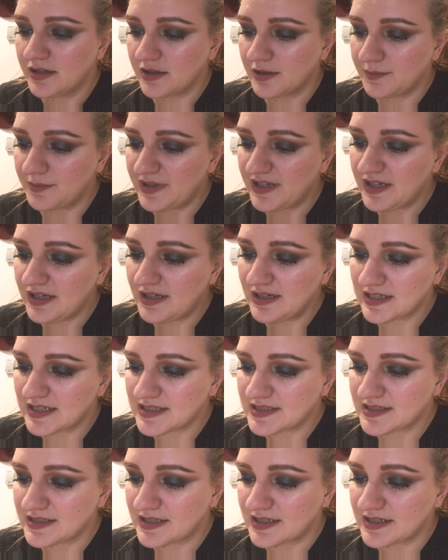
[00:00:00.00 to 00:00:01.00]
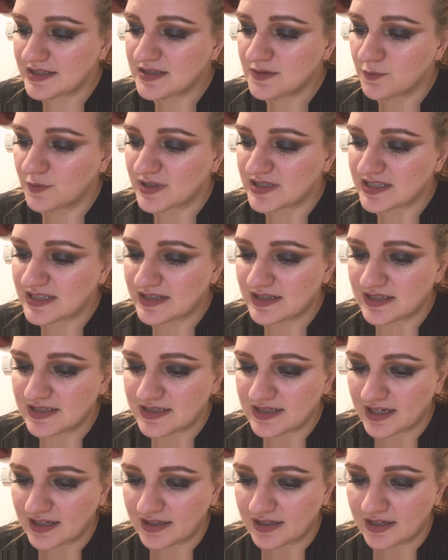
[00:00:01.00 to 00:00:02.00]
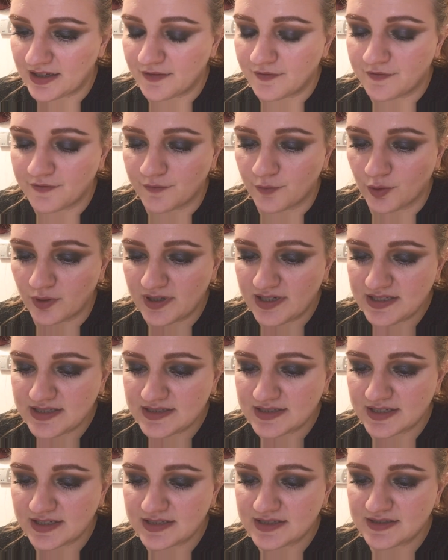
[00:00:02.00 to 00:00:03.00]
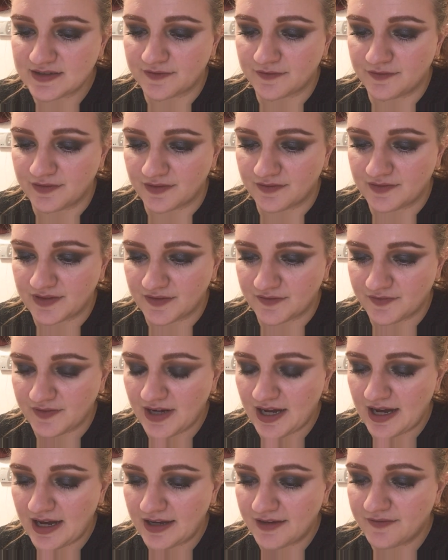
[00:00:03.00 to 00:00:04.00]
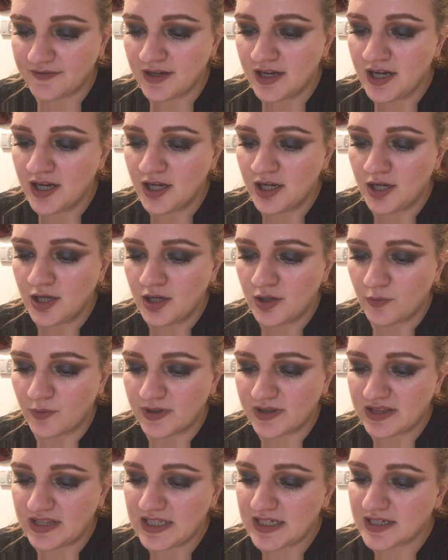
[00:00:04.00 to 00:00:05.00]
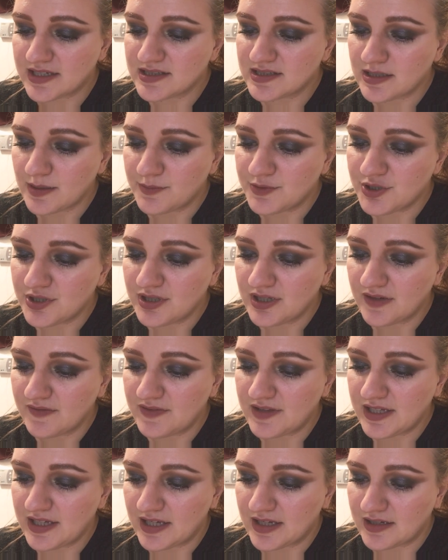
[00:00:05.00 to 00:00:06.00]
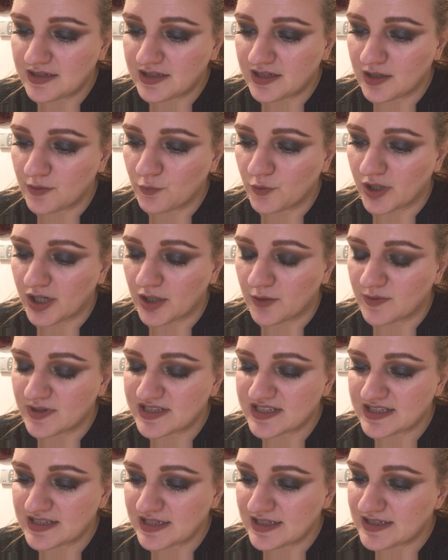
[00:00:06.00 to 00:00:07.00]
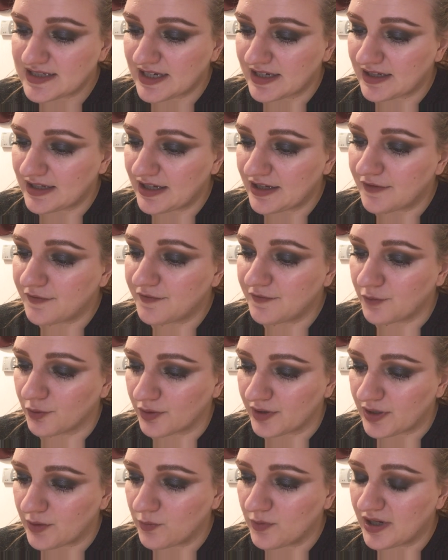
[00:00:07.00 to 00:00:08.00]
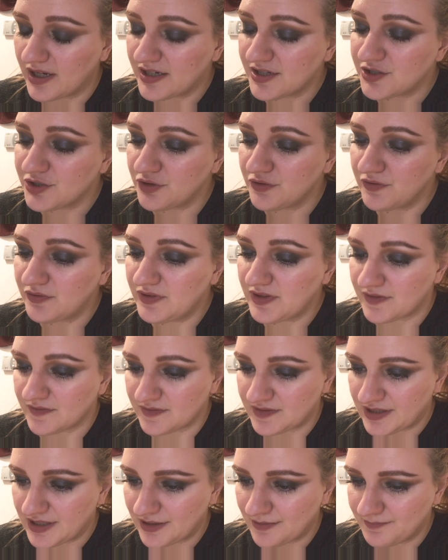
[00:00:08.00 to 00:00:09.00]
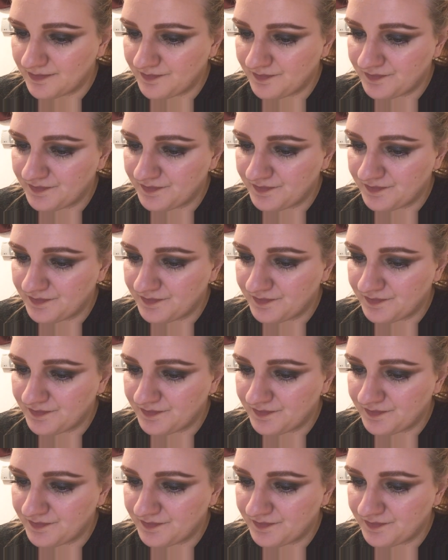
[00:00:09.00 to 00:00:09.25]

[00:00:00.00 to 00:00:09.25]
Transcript: The peak incidence was in the decade 46 to 55, with the exception of the Indian where it was in the decade 41 to 50.